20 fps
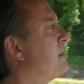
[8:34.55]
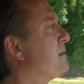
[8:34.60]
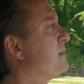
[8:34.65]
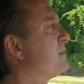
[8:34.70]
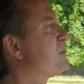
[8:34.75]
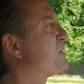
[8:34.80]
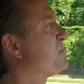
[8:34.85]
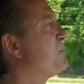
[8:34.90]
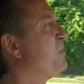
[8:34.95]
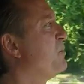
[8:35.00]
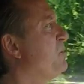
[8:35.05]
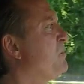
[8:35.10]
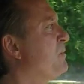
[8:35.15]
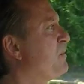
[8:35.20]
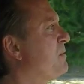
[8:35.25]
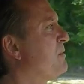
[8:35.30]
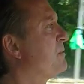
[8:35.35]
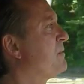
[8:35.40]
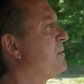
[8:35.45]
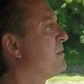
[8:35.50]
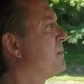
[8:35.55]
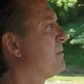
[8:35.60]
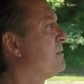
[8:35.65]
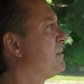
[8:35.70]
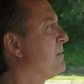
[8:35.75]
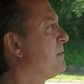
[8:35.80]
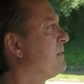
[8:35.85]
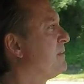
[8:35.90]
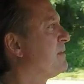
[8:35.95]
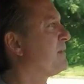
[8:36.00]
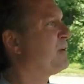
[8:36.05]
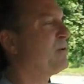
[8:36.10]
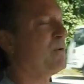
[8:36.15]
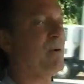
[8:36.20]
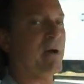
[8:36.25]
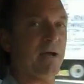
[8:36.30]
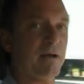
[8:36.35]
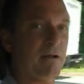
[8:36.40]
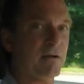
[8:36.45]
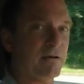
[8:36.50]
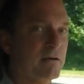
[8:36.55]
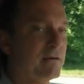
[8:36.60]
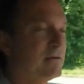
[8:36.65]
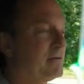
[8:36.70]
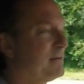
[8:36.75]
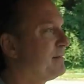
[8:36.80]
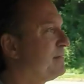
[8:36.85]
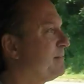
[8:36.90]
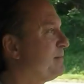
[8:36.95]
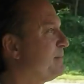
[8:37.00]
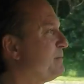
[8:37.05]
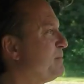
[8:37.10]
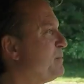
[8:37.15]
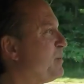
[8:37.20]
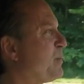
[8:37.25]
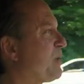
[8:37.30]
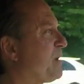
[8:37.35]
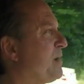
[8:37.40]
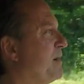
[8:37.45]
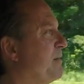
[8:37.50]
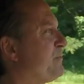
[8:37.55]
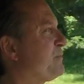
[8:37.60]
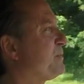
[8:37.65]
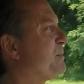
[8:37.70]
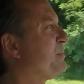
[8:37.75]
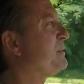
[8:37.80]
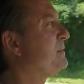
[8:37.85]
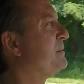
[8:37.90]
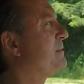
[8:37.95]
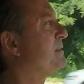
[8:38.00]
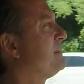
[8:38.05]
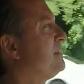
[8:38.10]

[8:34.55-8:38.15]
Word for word: smoother, quieter, more comfortable,